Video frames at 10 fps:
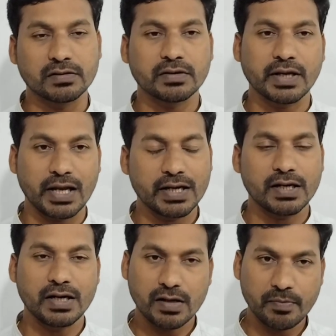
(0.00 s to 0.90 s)

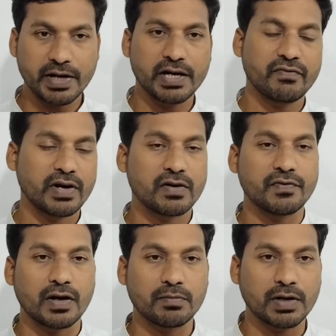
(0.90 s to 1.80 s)
calculated by different
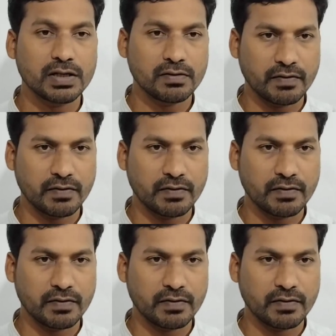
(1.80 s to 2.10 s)
formulas.